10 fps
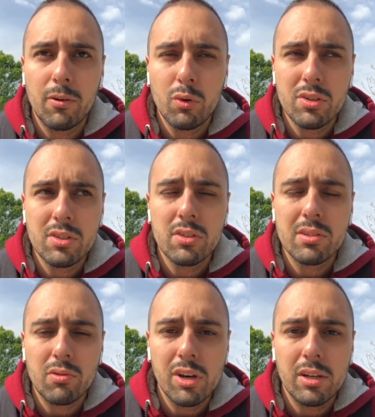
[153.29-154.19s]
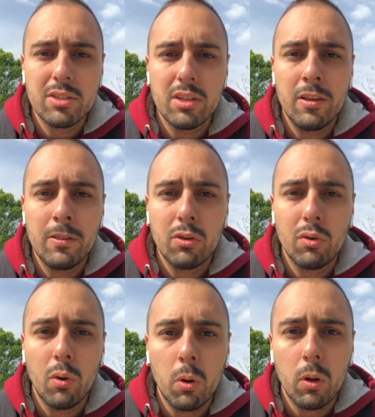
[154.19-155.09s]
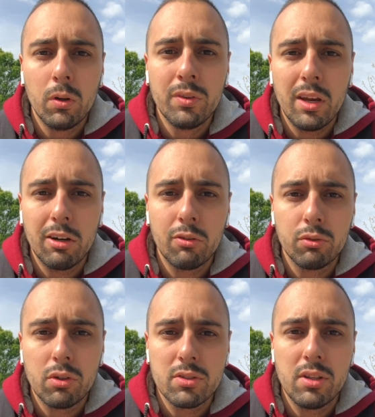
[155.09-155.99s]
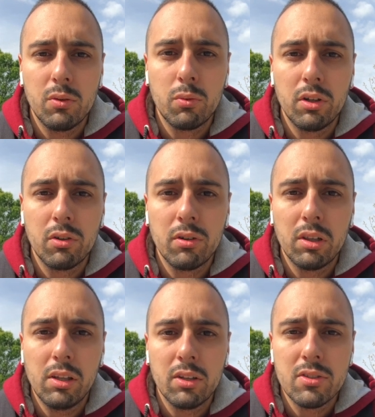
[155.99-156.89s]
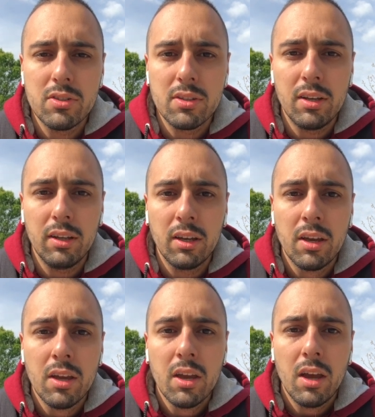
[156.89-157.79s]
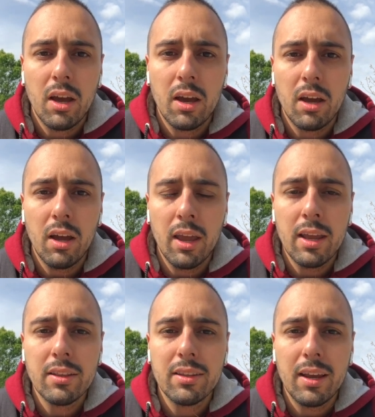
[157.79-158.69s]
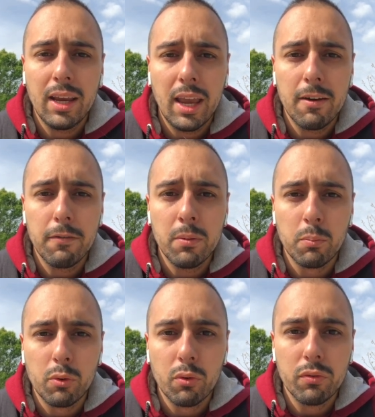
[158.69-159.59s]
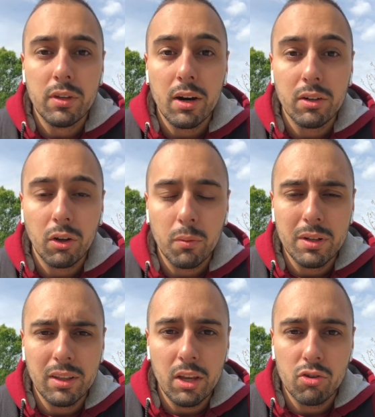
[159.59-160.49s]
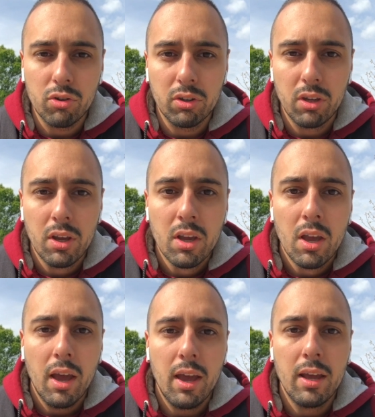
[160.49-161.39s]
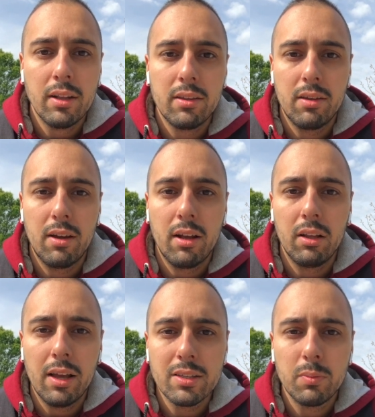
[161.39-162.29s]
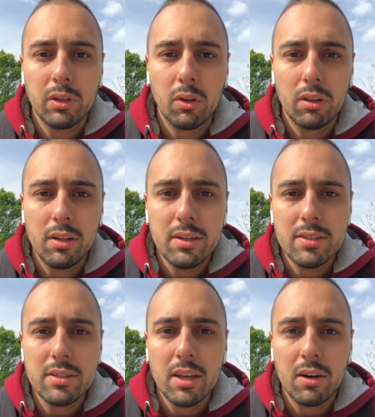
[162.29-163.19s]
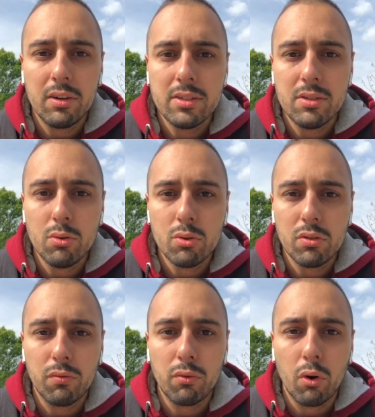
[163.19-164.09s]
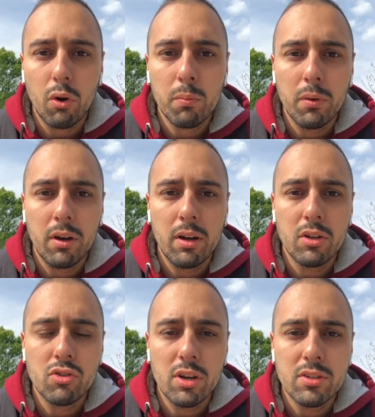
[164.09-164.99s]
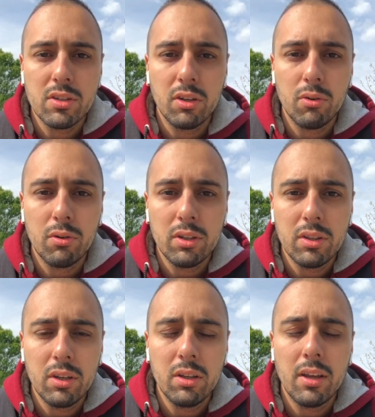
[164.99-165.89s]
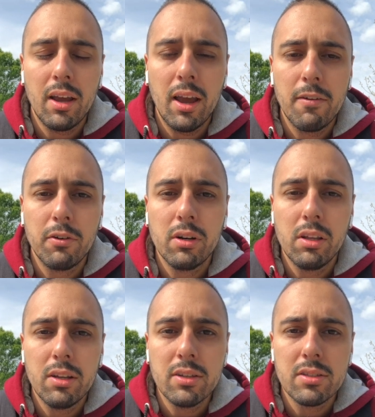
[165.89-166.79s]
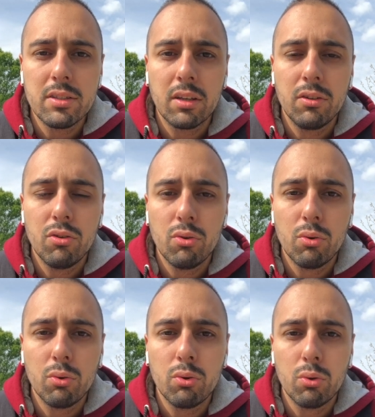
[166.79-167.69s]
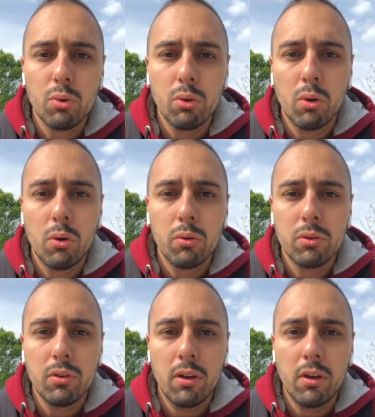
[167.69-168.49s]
reason strings into all their contracts that were currently existing, and they have improved their documentation. And last but not least, there is news from chain security. They have released a new tool called